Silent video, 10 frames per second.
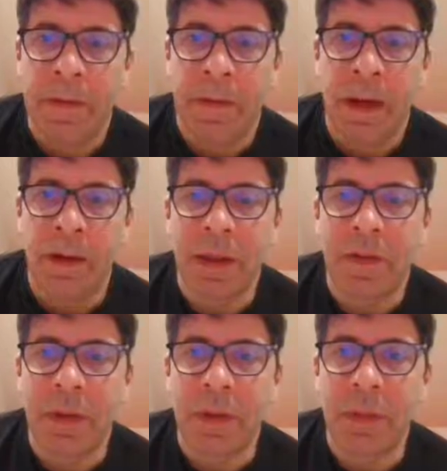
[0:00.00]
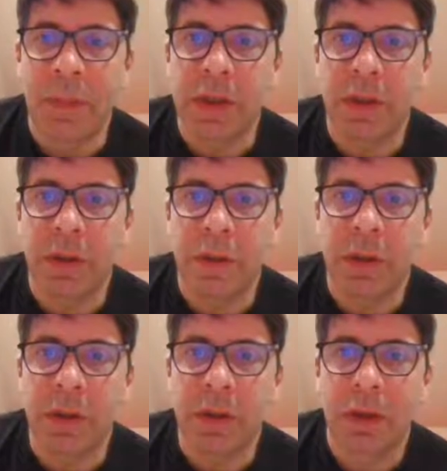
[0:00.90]
And then developing the bishop.
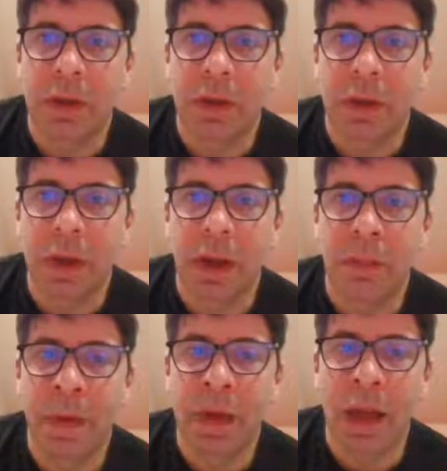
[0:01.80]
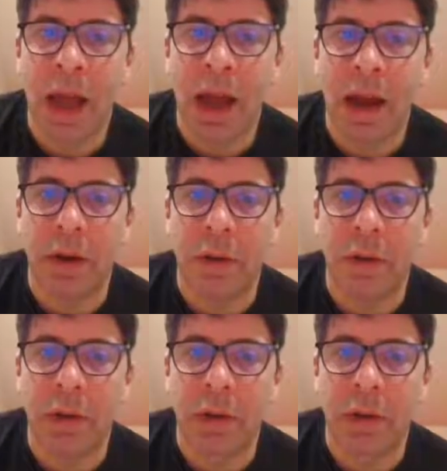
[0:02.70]
But now